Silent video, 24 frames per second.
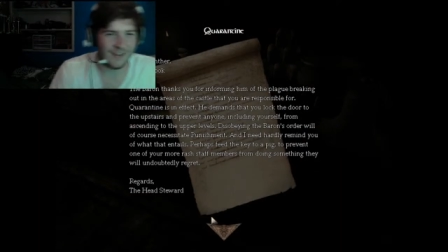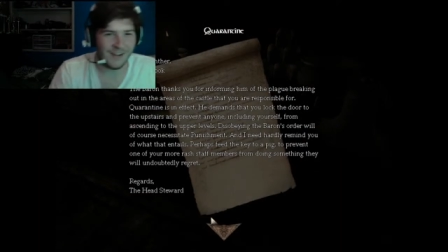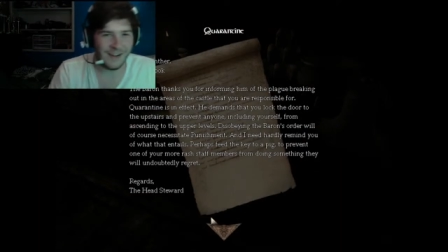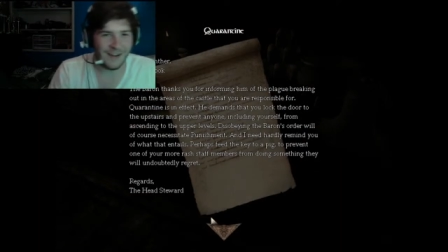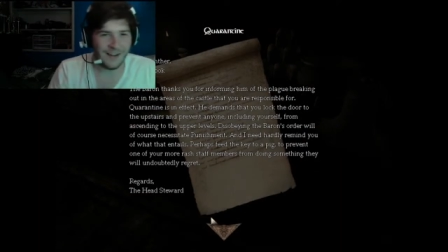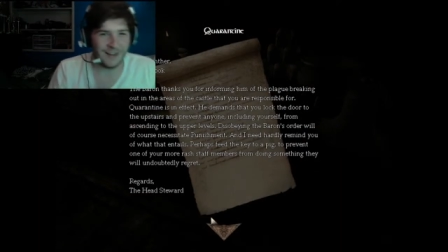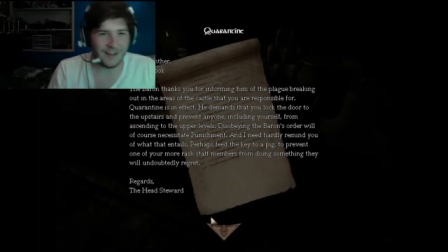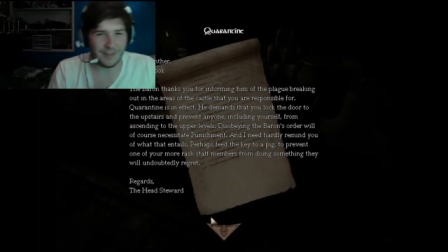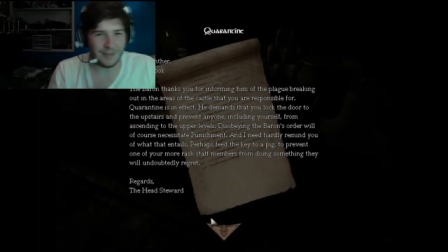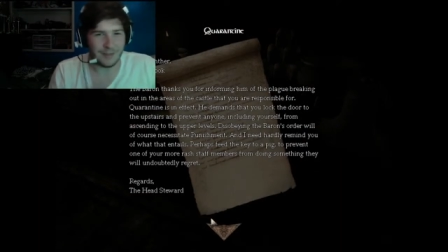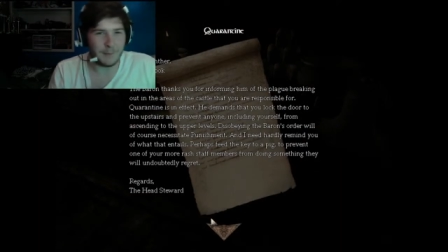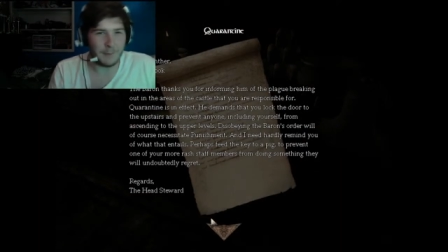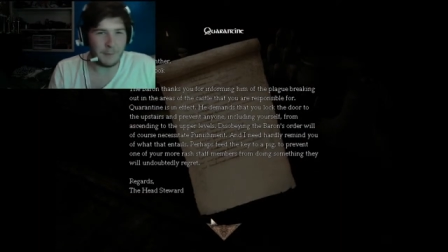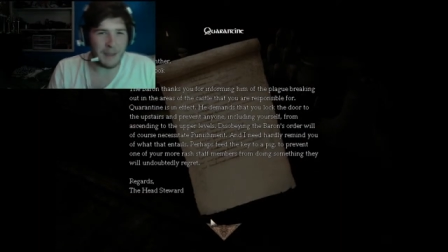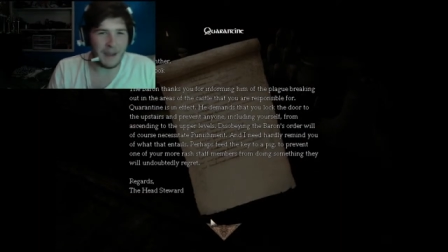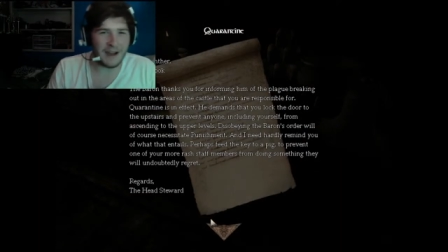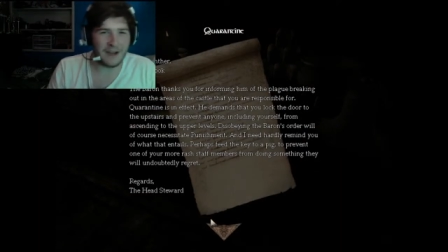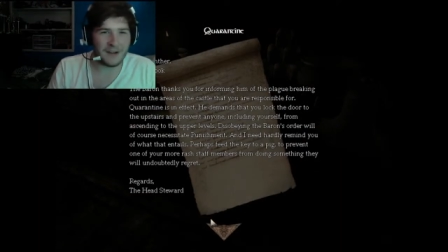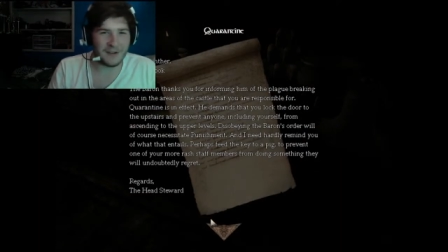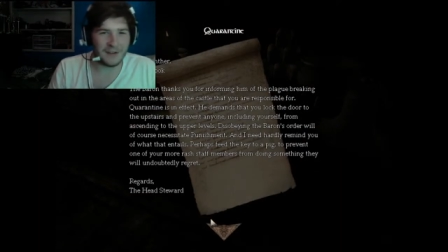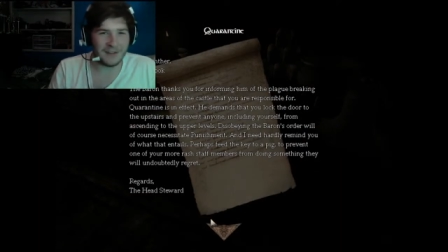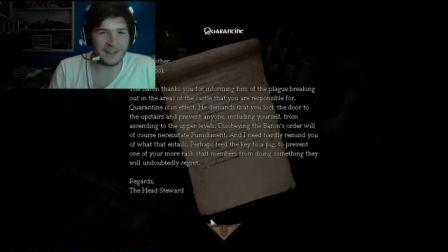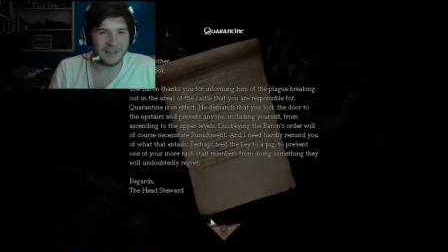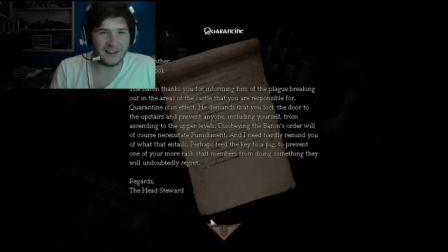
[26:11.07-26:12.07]
the Baron
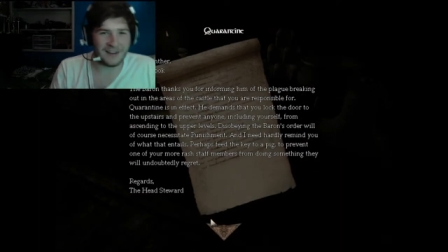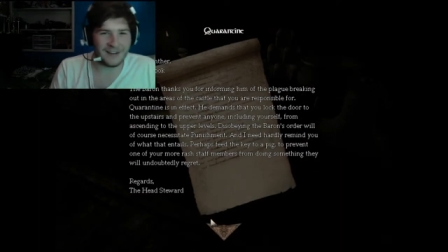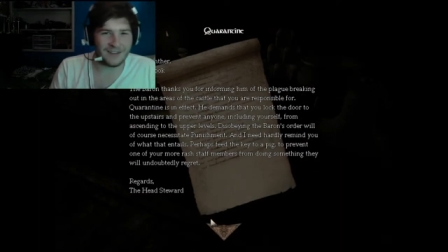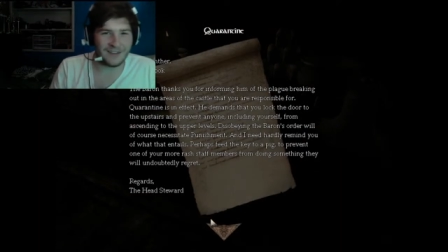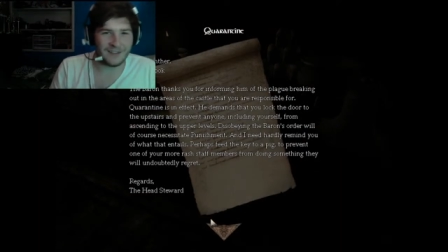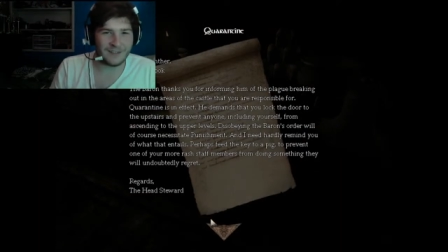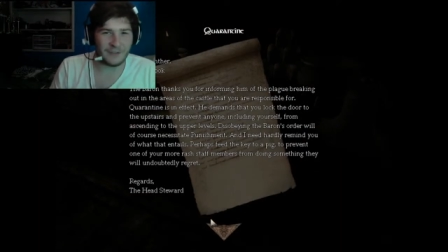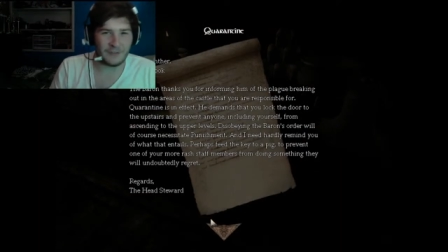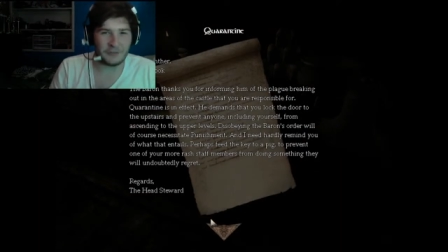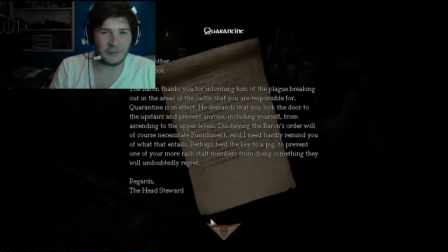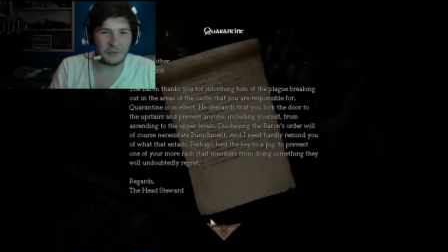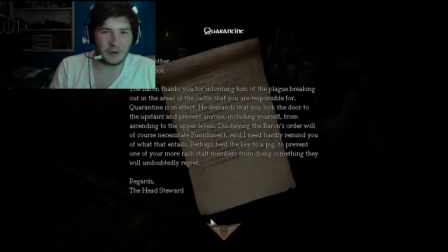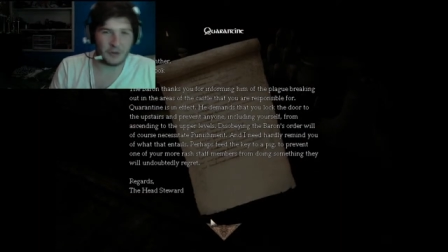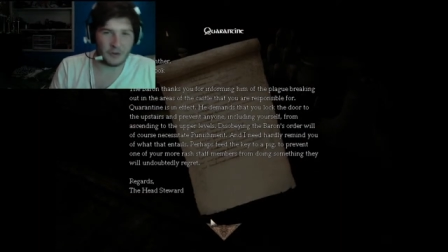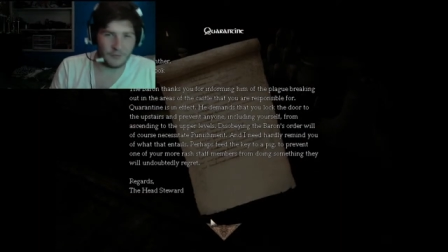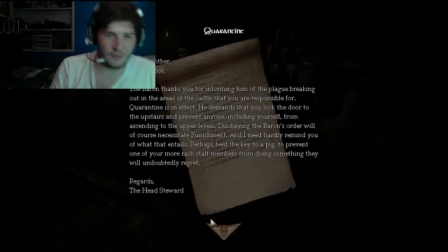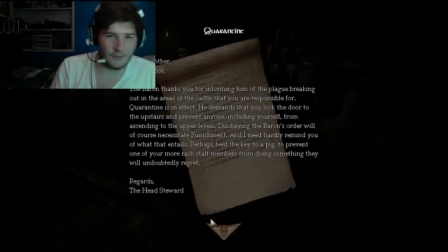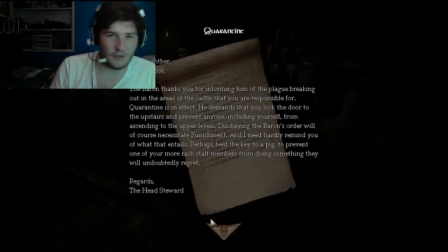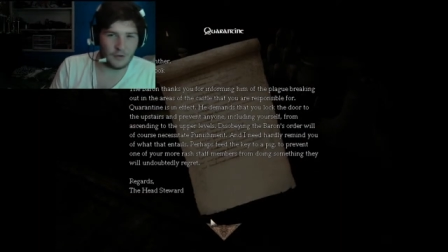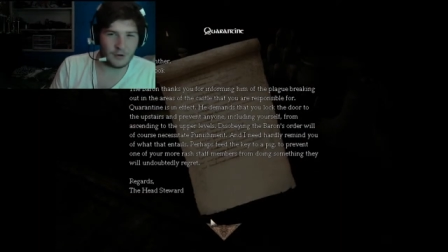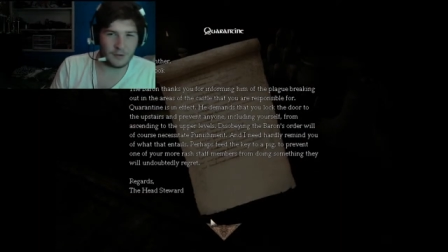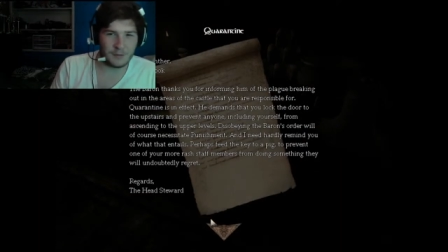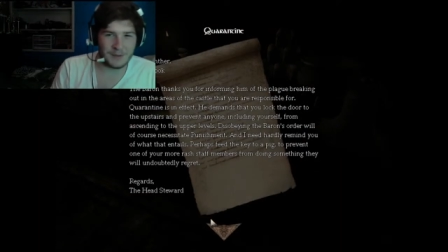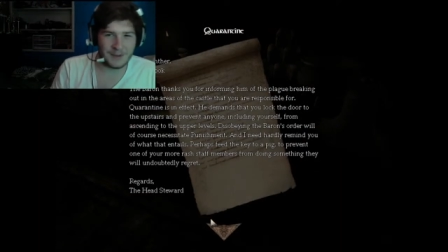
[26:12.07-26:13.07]
thanks you for
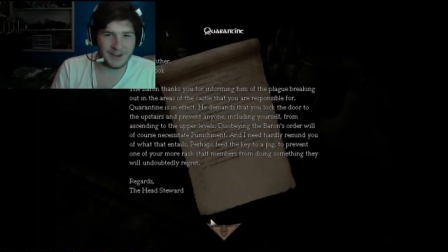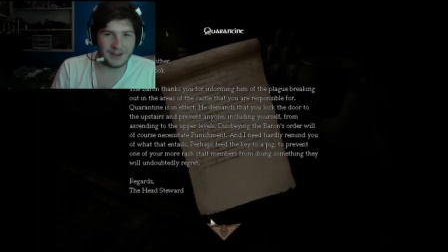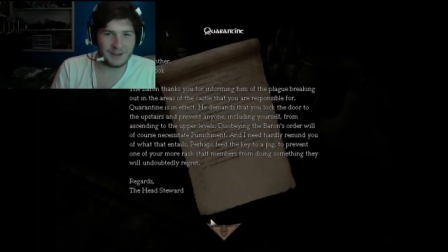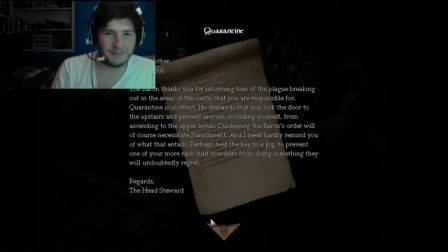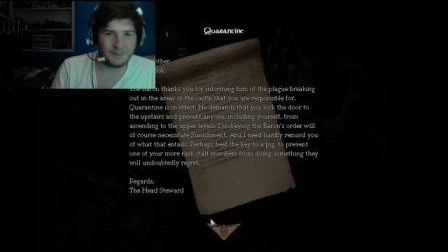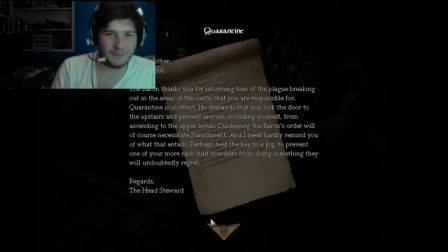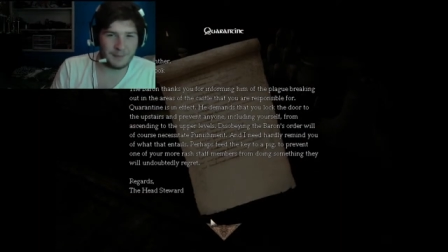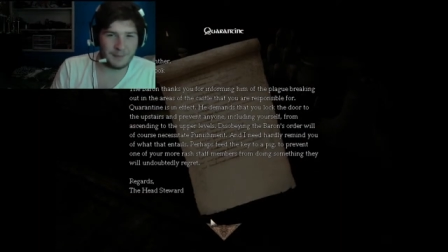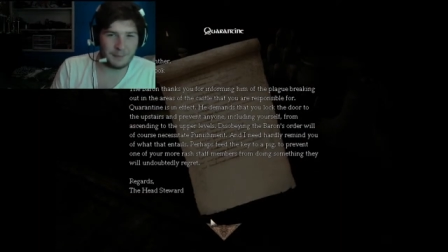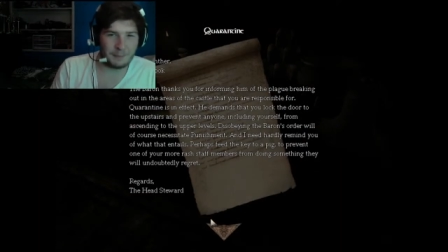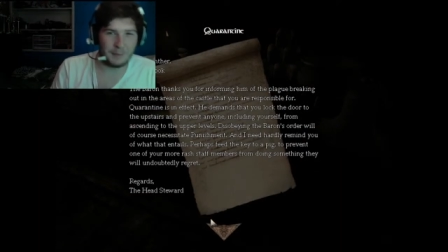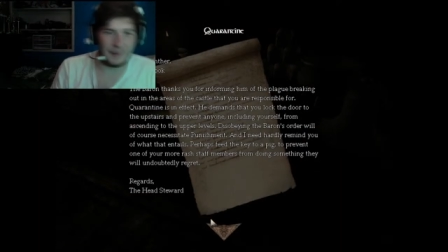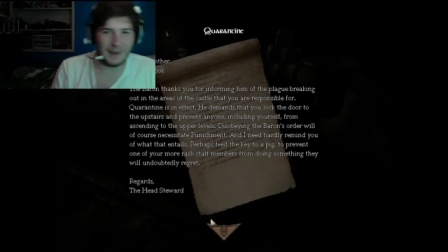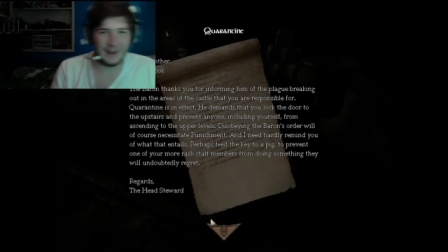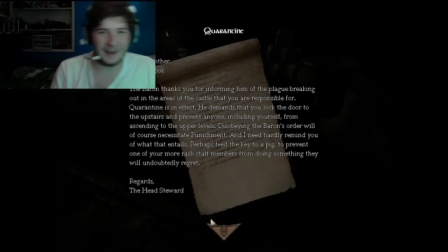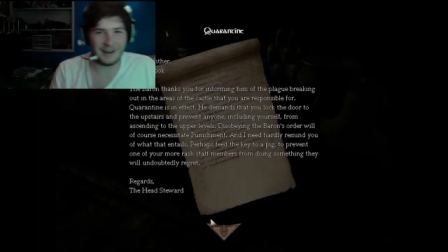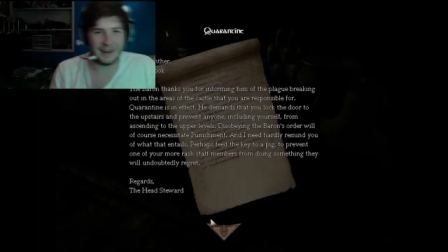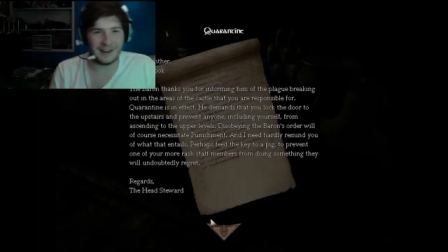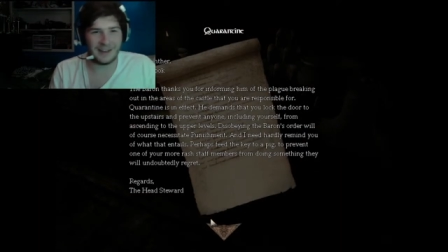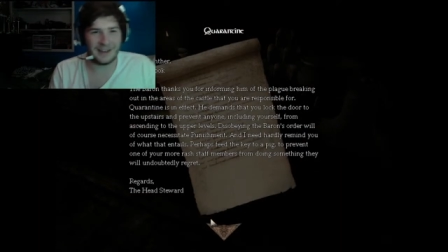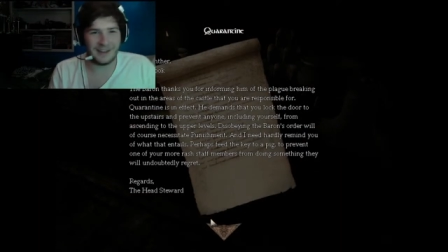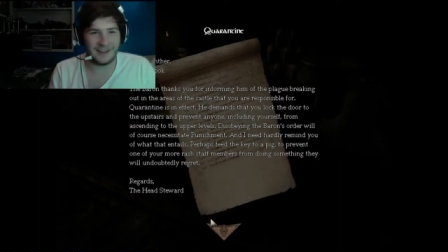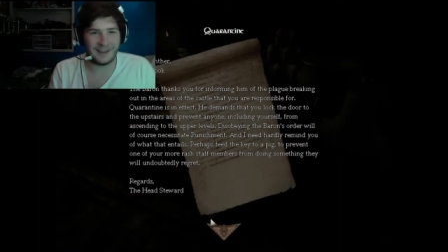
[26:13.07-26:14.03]
informing him the plague uh,